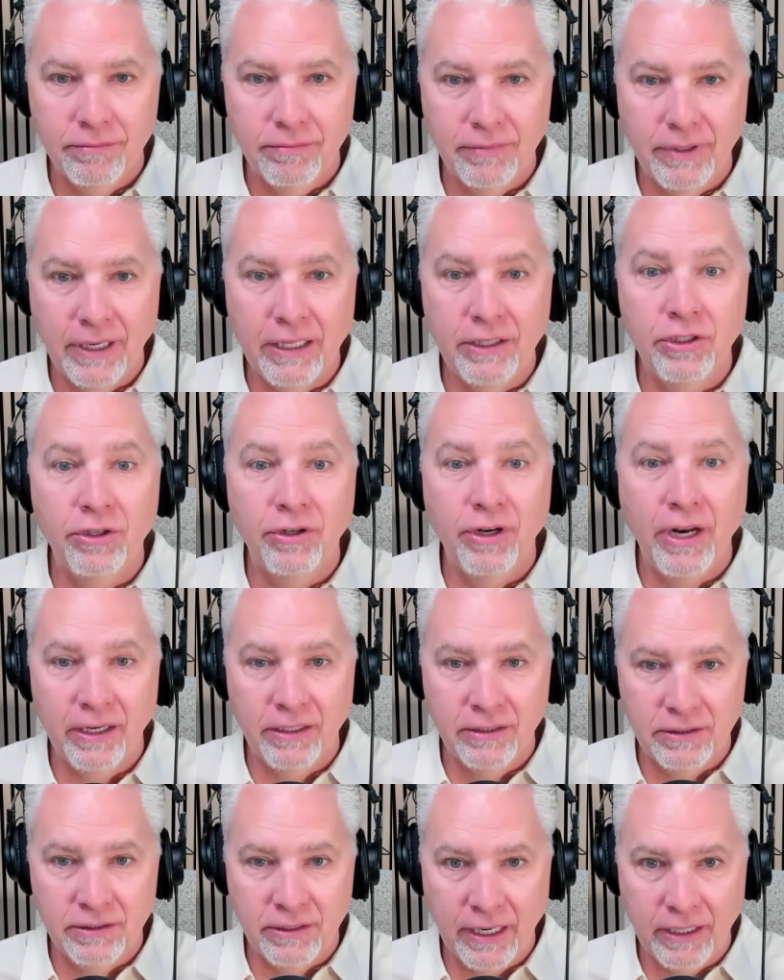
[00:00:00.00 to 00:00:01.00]
in the
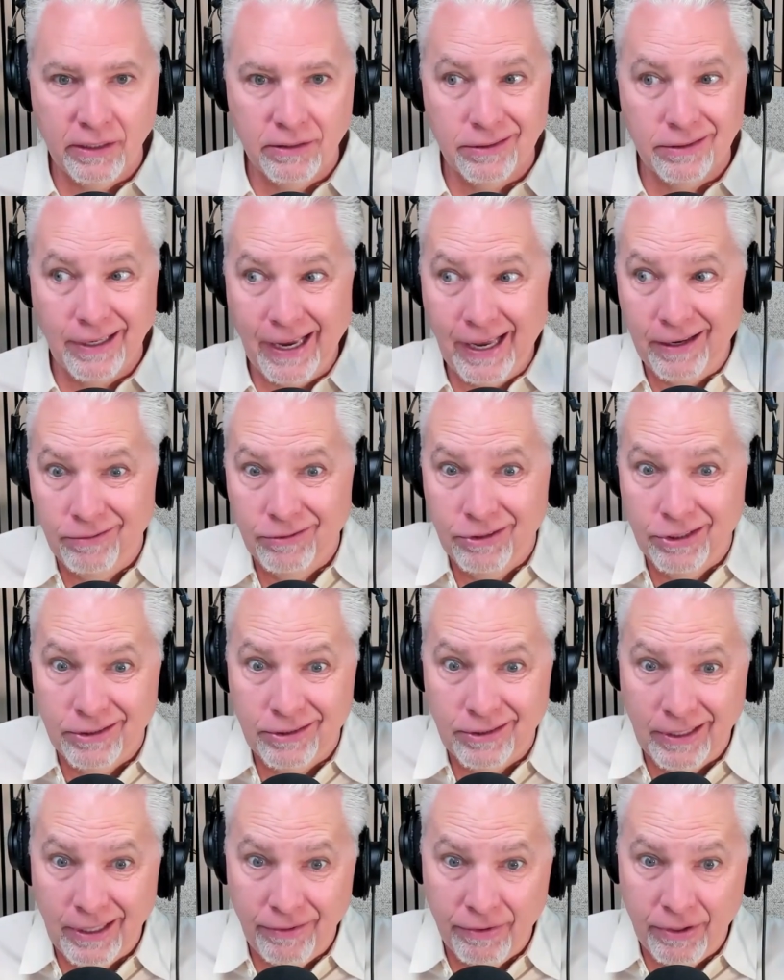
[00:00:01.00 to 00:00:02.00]
United States and
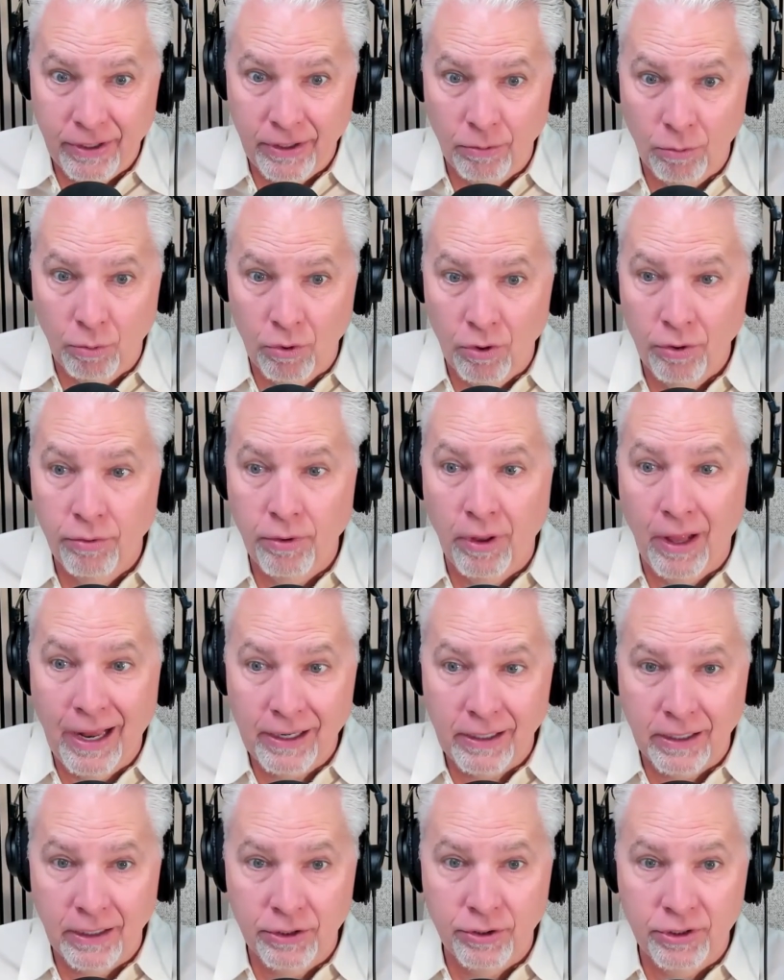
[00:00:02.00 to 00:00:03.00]
just even in the world, a lot
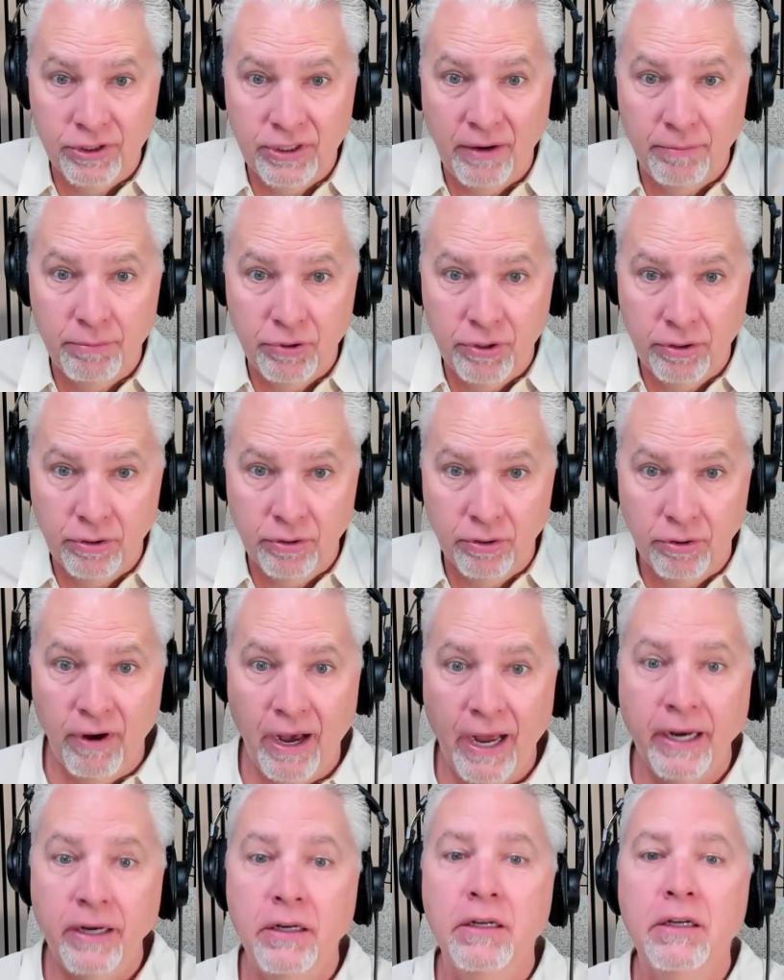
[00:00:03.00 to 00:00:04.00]
of countries have political
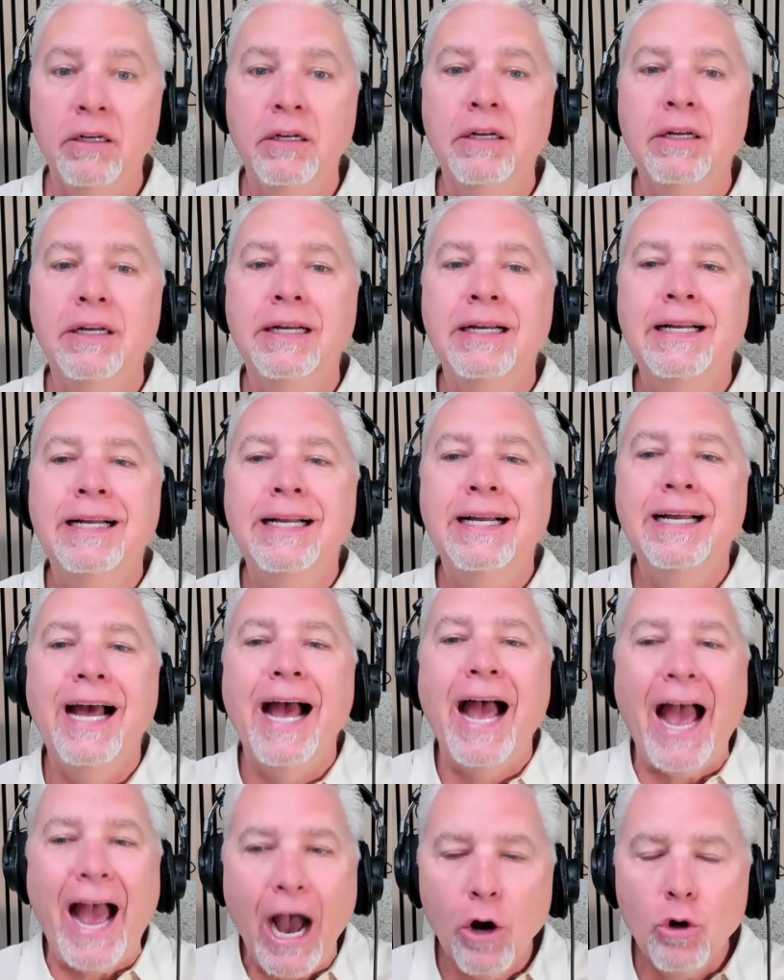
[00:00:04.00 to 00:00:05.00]
divide.
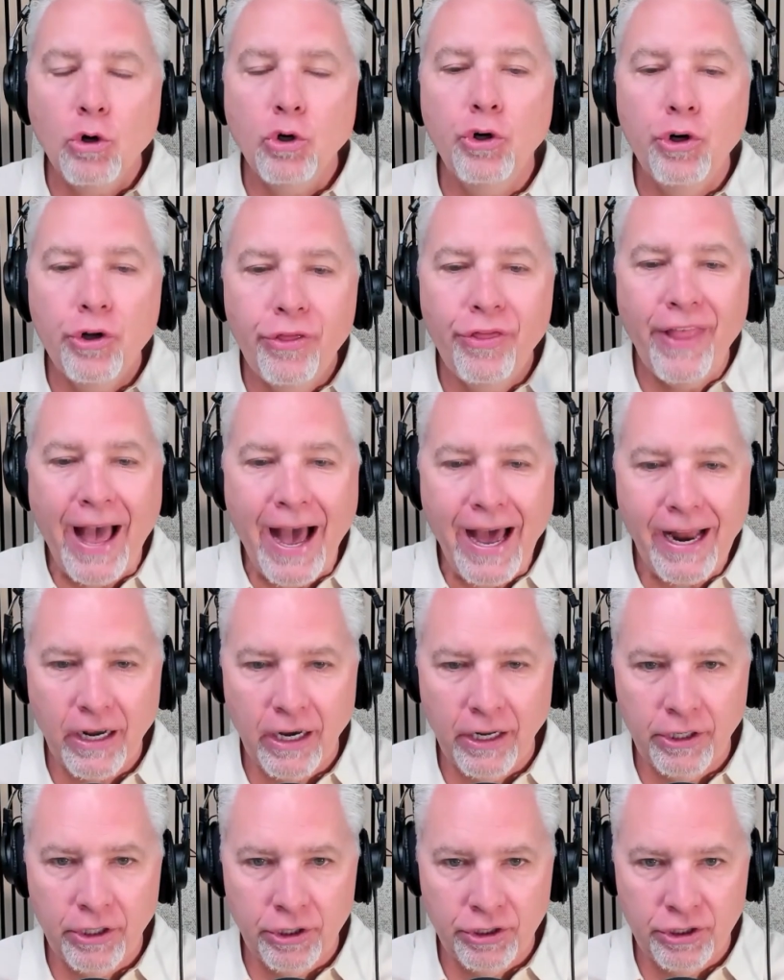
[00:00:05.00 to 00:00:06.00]
How could that
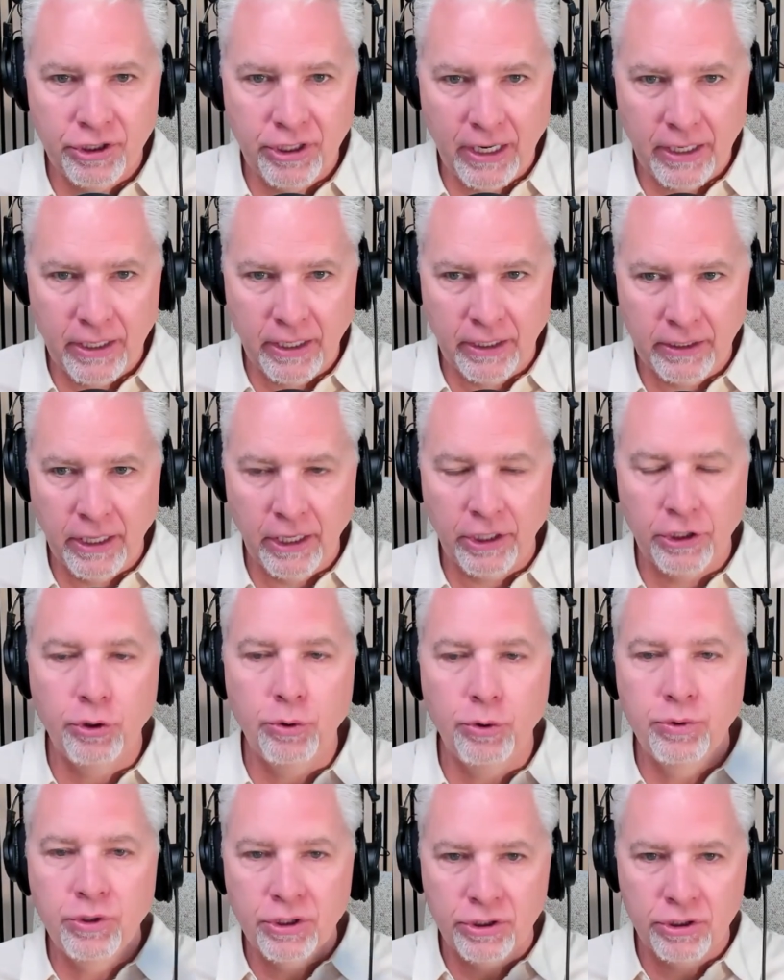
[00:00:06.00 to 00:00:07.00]
understanding that
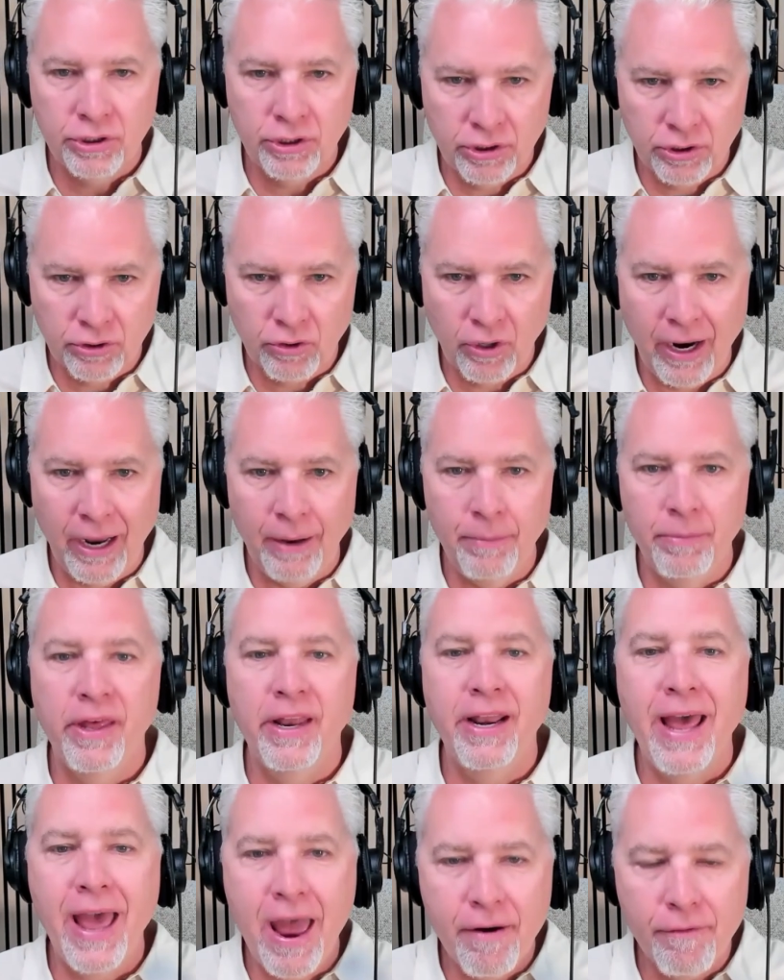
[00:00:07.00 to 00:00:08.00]
you just described,
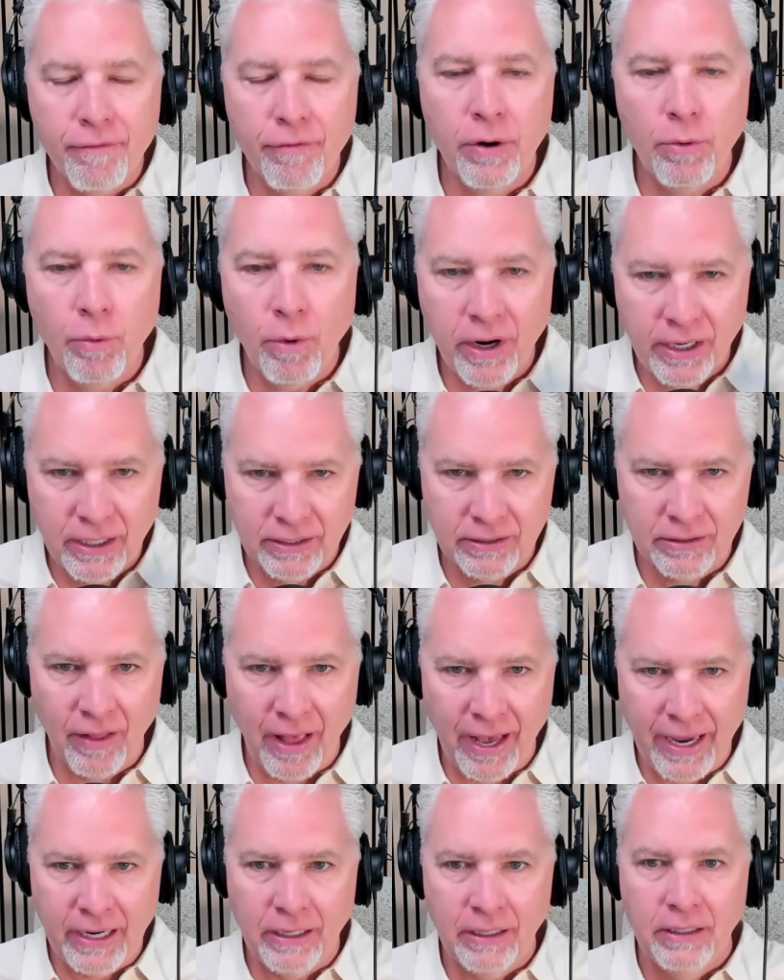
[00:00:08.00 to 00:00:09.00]
that everyone is
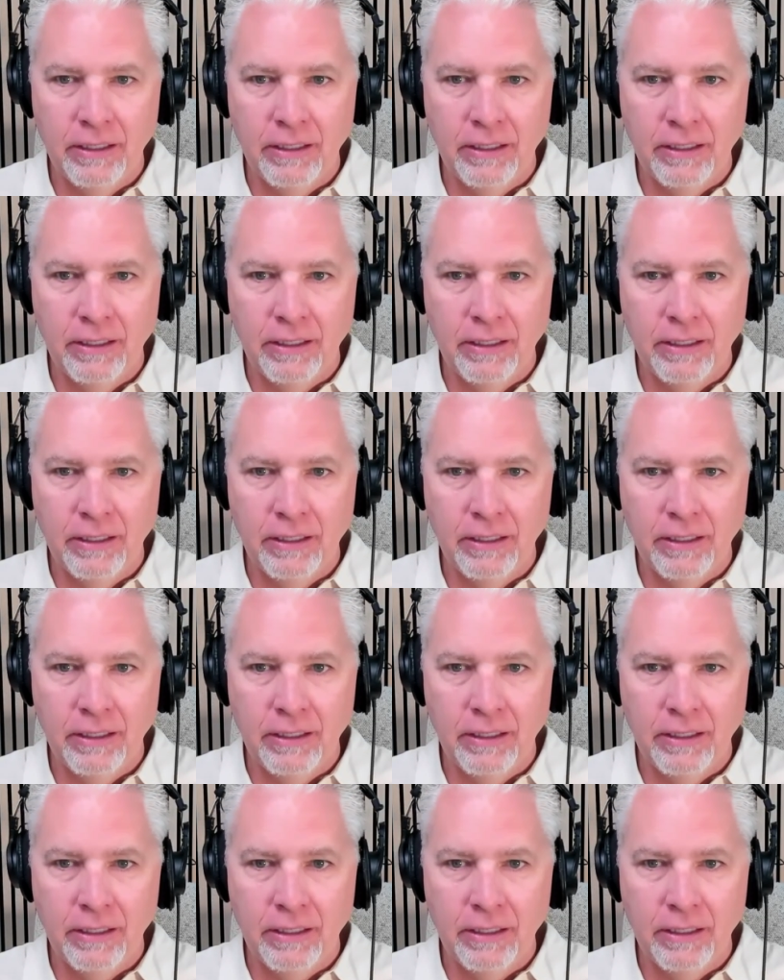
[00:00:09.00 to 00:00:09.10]
light,